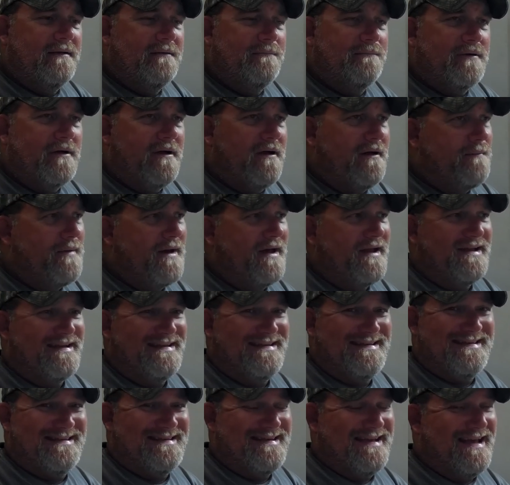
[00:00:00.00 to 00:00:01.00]
about a
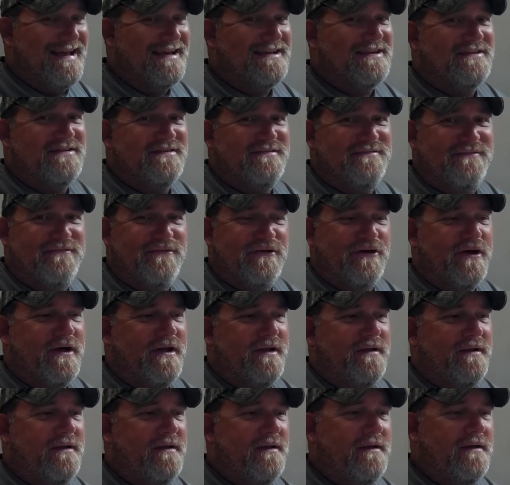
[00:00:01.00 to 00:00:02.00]

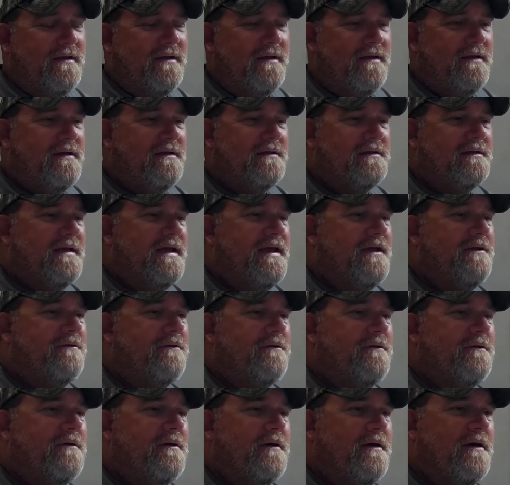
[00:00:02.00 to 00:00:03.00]
6-foot
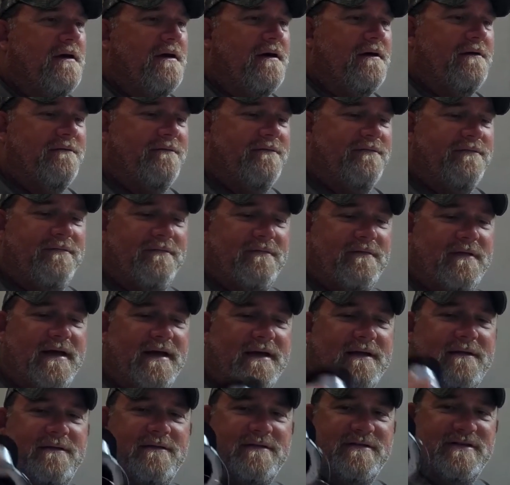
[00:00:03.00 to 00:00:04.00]
leader of
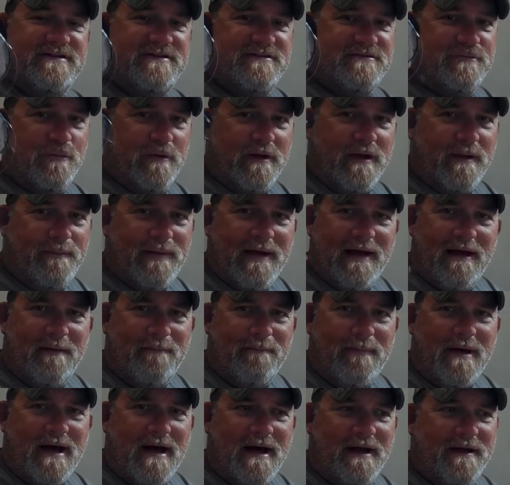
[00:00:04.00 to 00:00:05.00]
like just
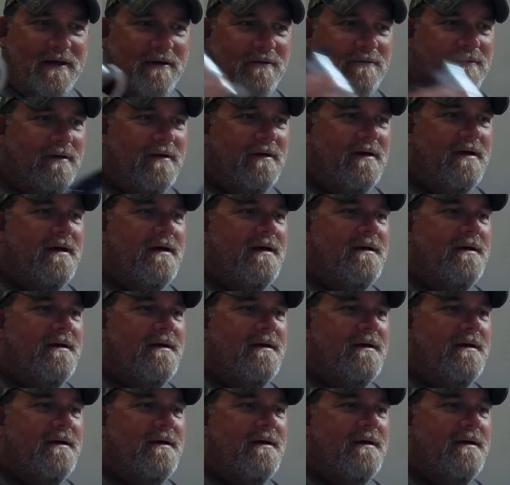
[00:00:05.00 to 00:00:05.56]
20-pound mono,